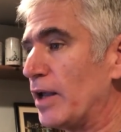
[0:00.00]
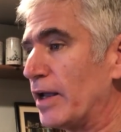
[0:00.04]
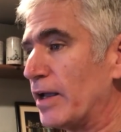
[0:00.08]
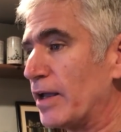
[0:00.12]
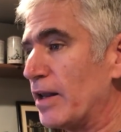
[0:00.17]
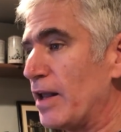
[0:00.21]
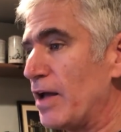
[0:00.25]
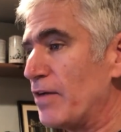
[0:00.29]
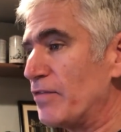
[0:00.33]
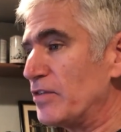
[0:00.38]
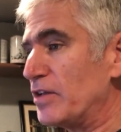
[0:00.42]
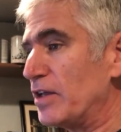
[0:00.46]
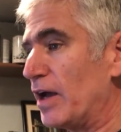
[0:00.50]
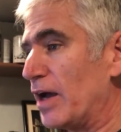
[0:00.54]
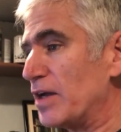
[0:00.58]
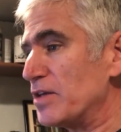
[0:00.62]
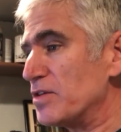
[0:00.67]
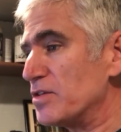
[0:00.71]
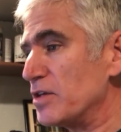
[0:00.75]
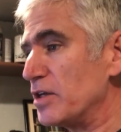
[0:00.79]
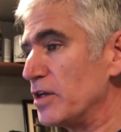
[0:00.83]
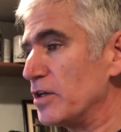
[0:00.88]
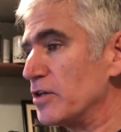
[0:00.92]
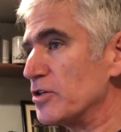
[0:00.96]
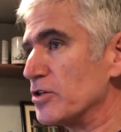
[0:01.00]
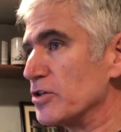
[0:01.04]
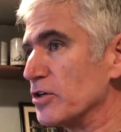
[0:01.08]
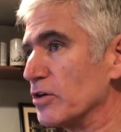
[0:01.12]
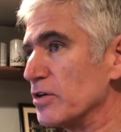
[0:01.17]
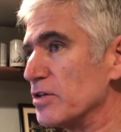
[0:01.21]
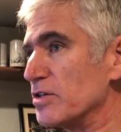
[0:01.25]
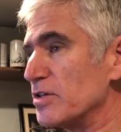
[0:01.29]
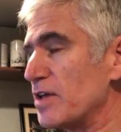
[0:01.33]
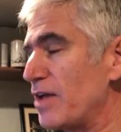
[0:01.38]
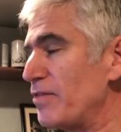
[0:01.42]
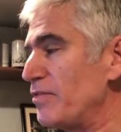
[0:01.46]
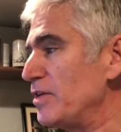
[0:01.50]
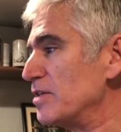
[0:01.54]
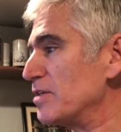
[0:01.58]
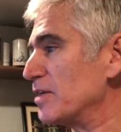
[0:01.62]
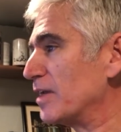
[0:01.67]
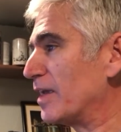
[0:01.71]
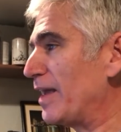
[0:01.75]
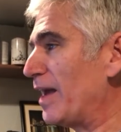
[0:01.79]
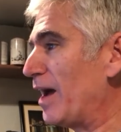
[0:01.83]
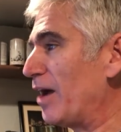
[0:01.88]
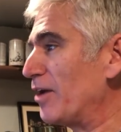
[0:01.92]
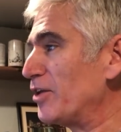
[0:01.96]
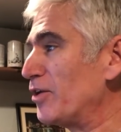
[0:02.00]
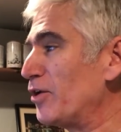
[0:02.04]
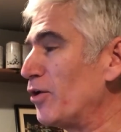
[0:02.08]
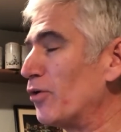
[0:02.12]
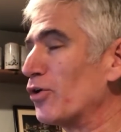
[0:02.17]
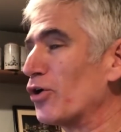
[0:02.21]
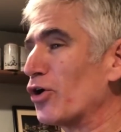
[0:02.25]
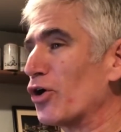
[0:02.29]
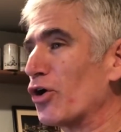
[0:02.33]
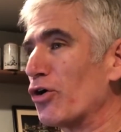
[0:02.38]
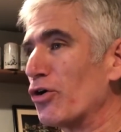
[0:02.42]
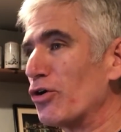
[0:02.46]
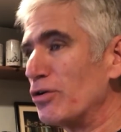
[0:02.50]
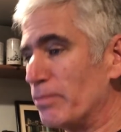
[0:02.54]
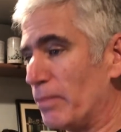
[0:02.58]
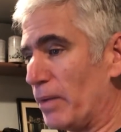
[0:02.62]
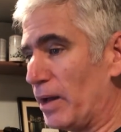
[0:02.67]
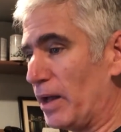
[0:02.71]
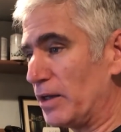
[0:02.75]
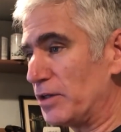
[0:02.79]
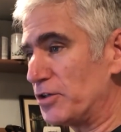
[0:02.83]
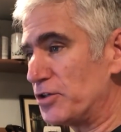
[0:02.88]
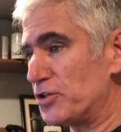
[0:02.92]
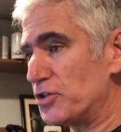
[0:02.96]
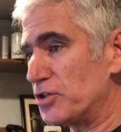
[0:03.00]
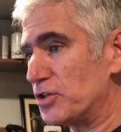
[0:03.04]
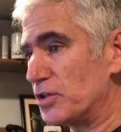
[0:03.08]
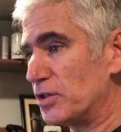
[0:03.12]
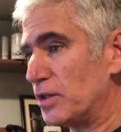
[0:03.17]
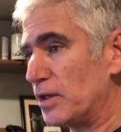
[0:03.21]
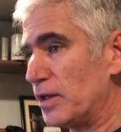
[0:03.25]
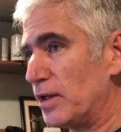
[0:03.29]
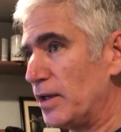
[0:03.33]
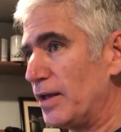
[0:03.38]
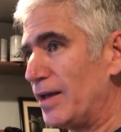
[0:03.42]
like an FDIC insured savings account, you don't earn much.